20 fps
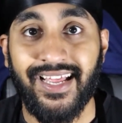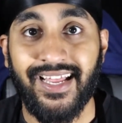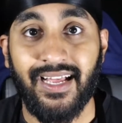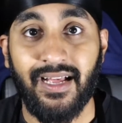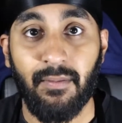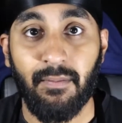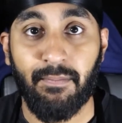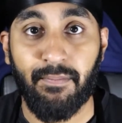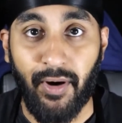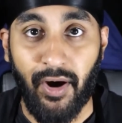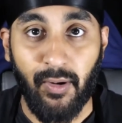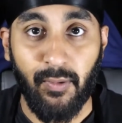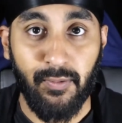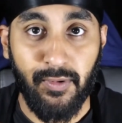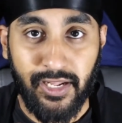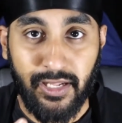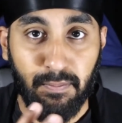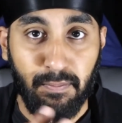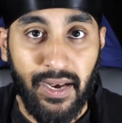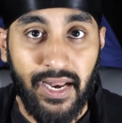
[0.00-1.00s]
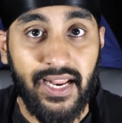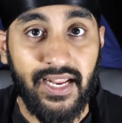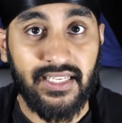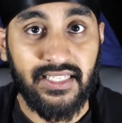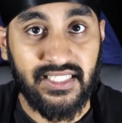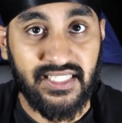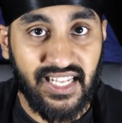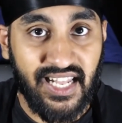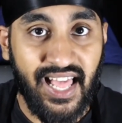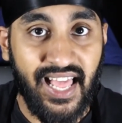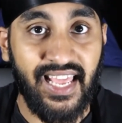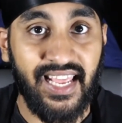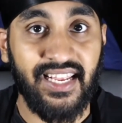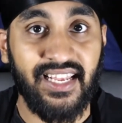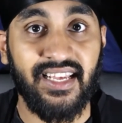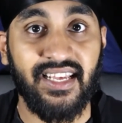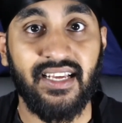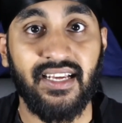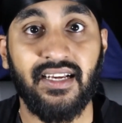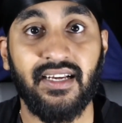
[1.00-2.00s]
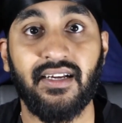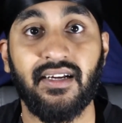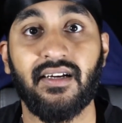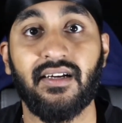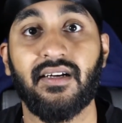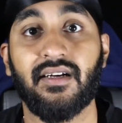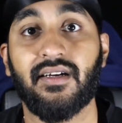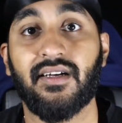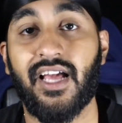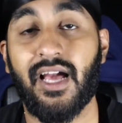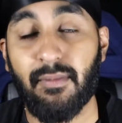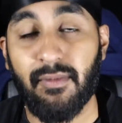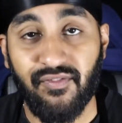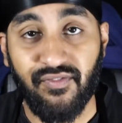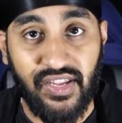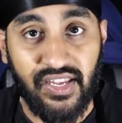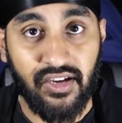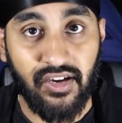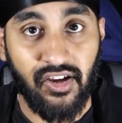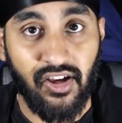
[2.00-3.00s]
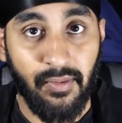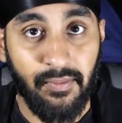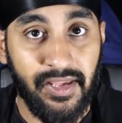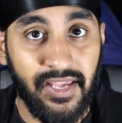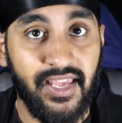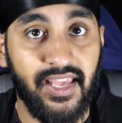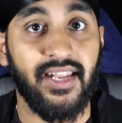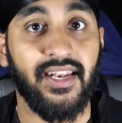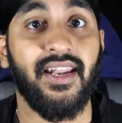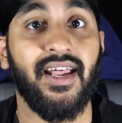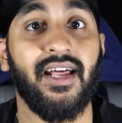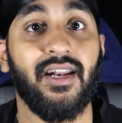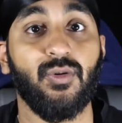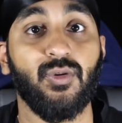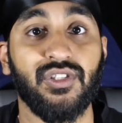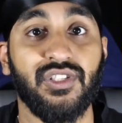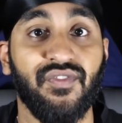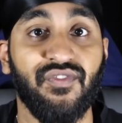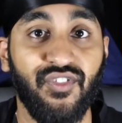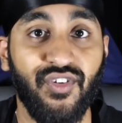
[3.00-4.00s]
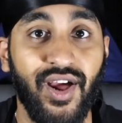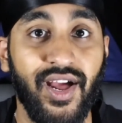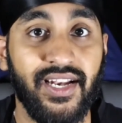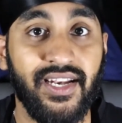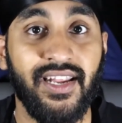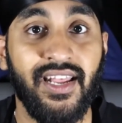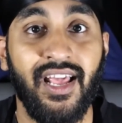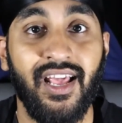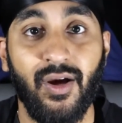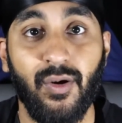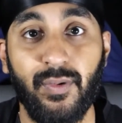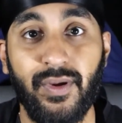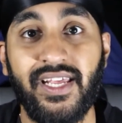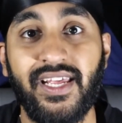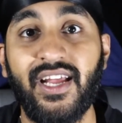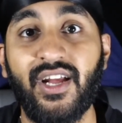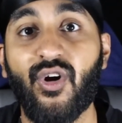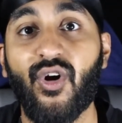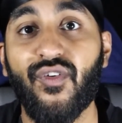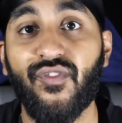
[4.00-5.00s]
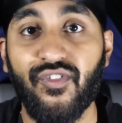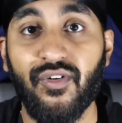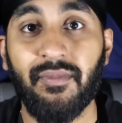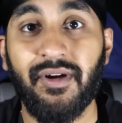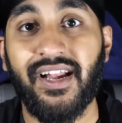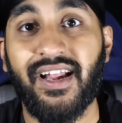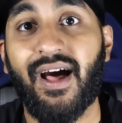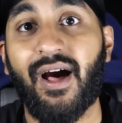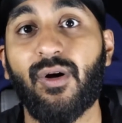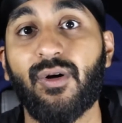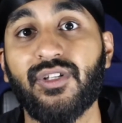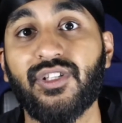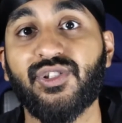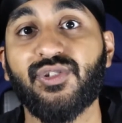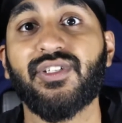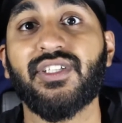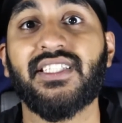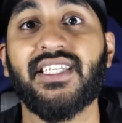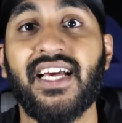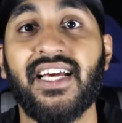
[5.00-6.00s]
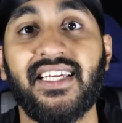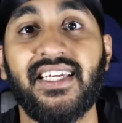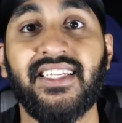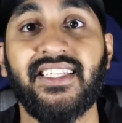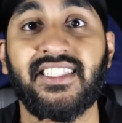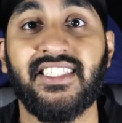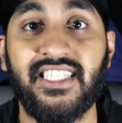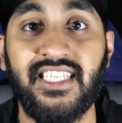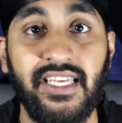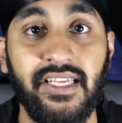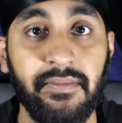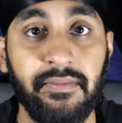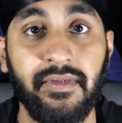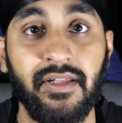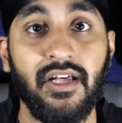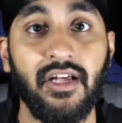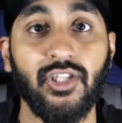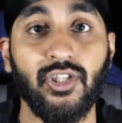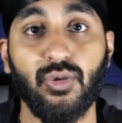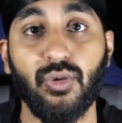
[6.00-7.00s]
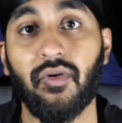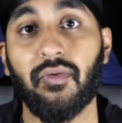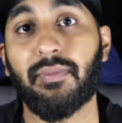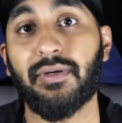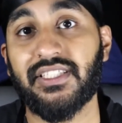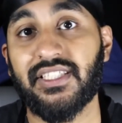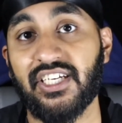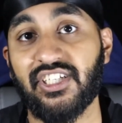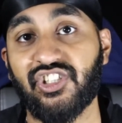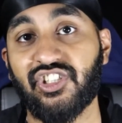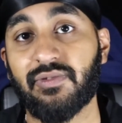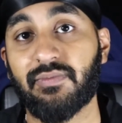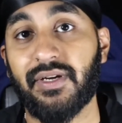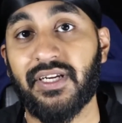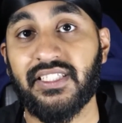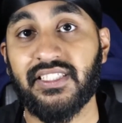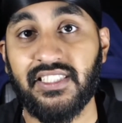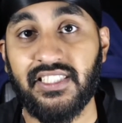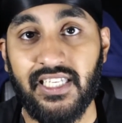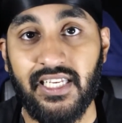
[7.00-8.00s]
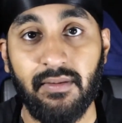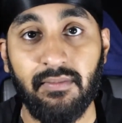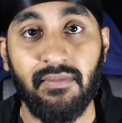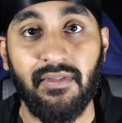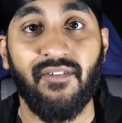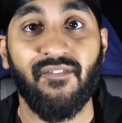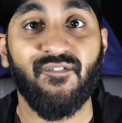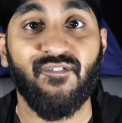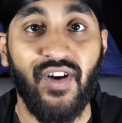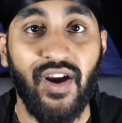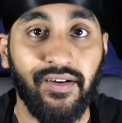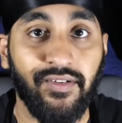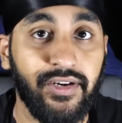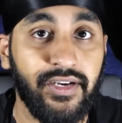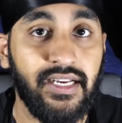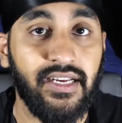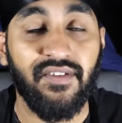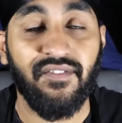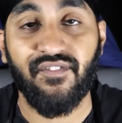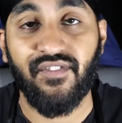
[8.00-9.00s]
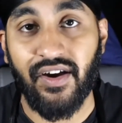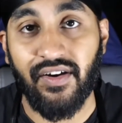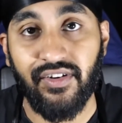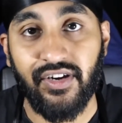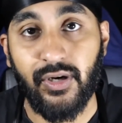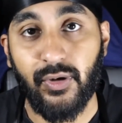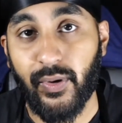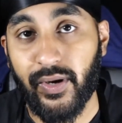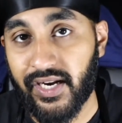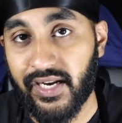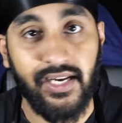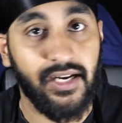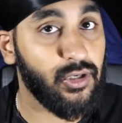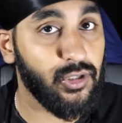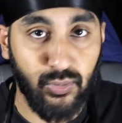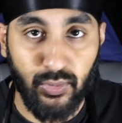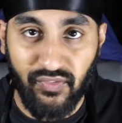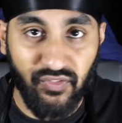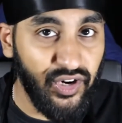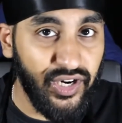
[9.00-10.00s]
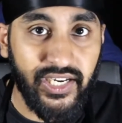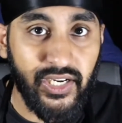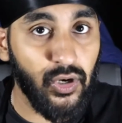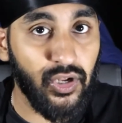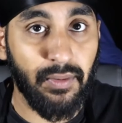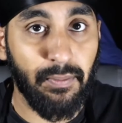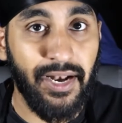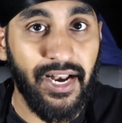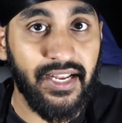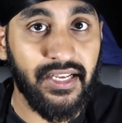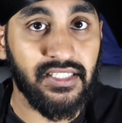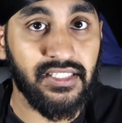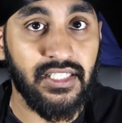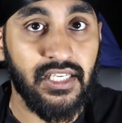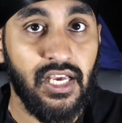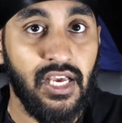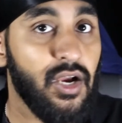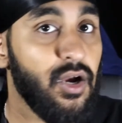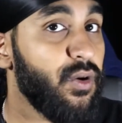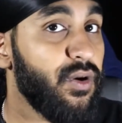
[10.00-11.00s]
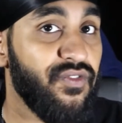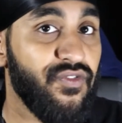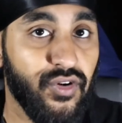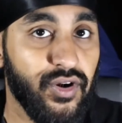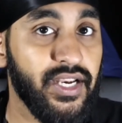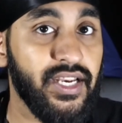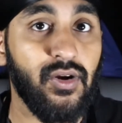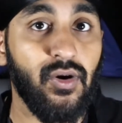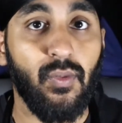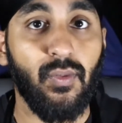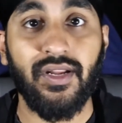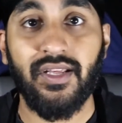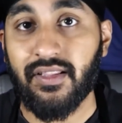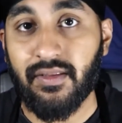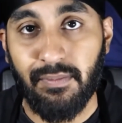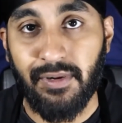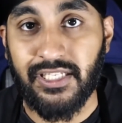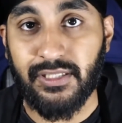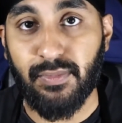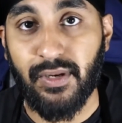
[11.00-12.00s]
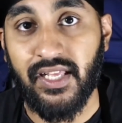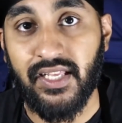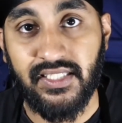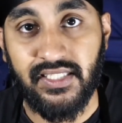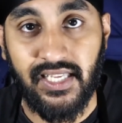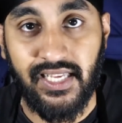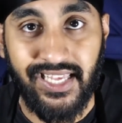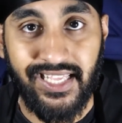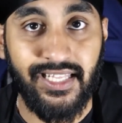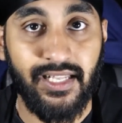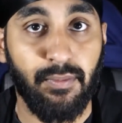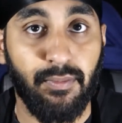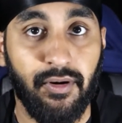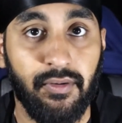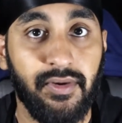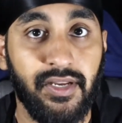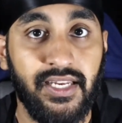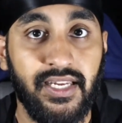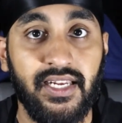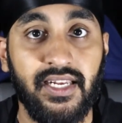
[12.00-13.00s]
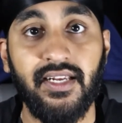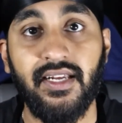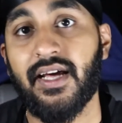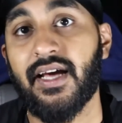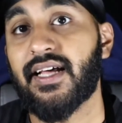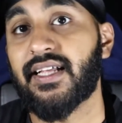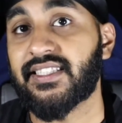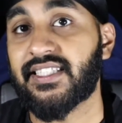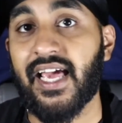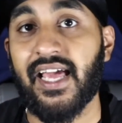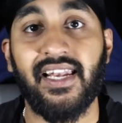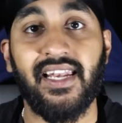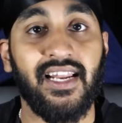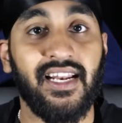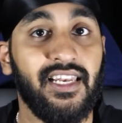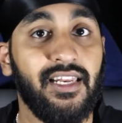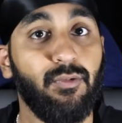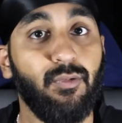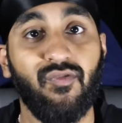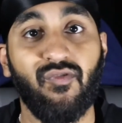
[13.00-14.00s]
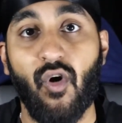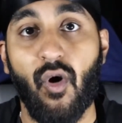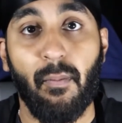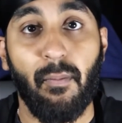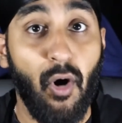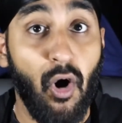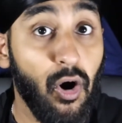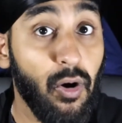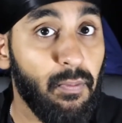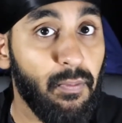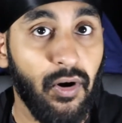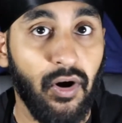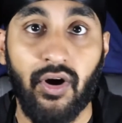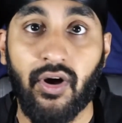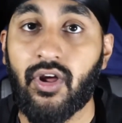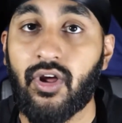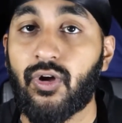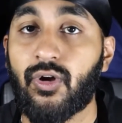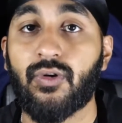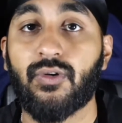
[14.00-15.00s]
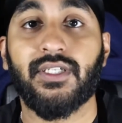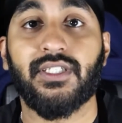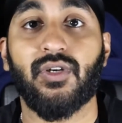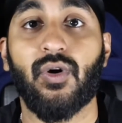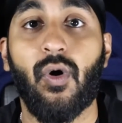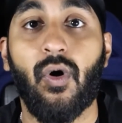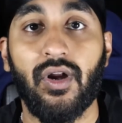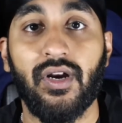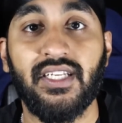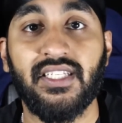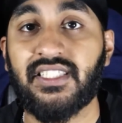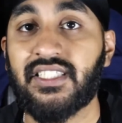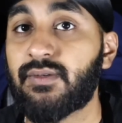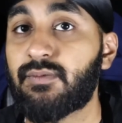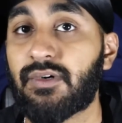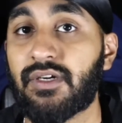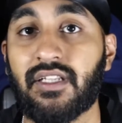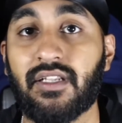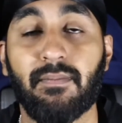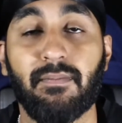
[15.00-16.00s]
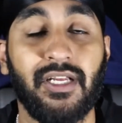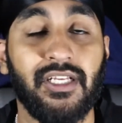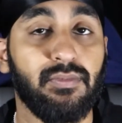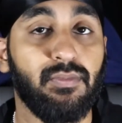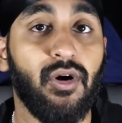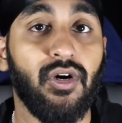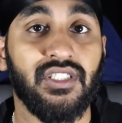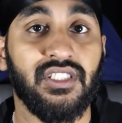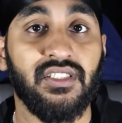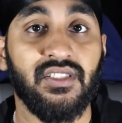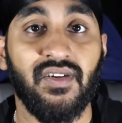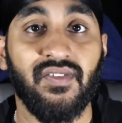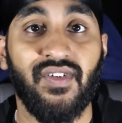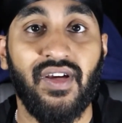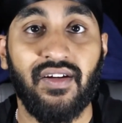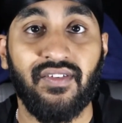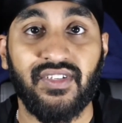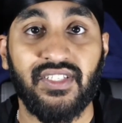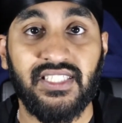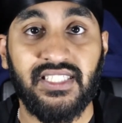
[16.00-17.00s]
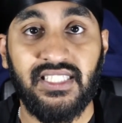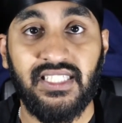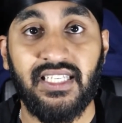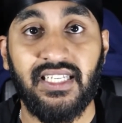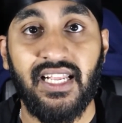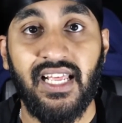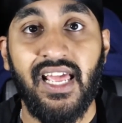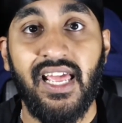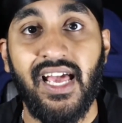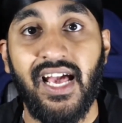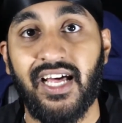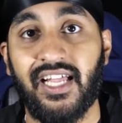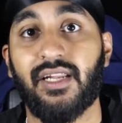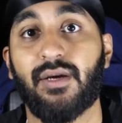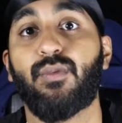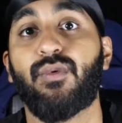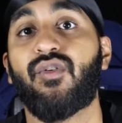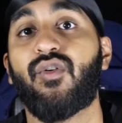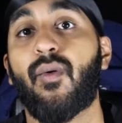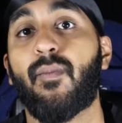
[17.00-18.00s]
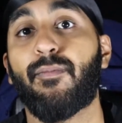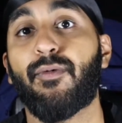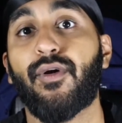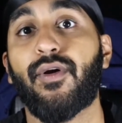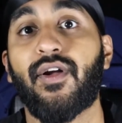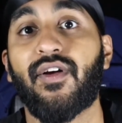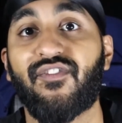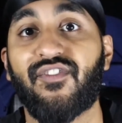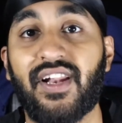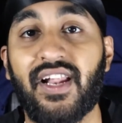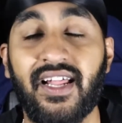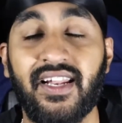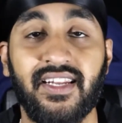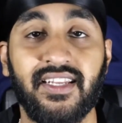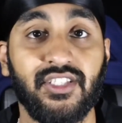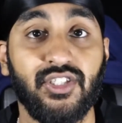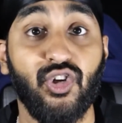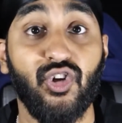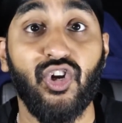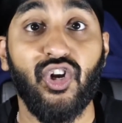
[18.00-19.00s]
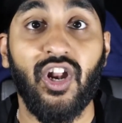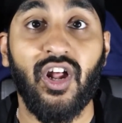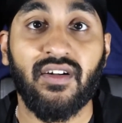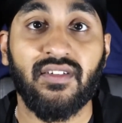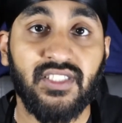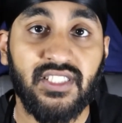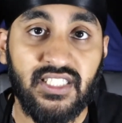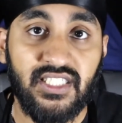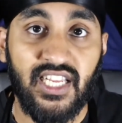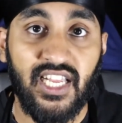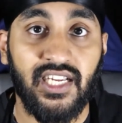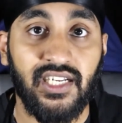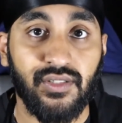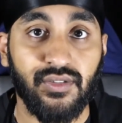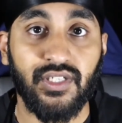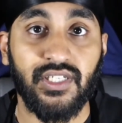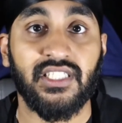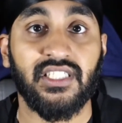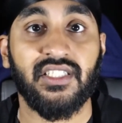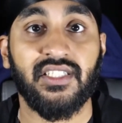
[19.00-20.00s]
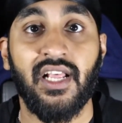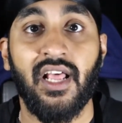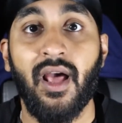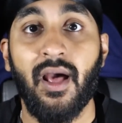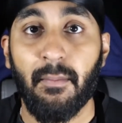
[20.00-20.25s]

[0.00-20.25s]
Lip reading: But with players like Camavinga coming in and also Varane, we can go from a counter-attacking team to a possession-based team very, very quickly because we've already got the players. We've already got one of the best players in the Premier League. Technically, we've got Pogba, who is honestly one of the best passers I've ever seen. And then we've got Bruno Fernandes, who loves to take risks.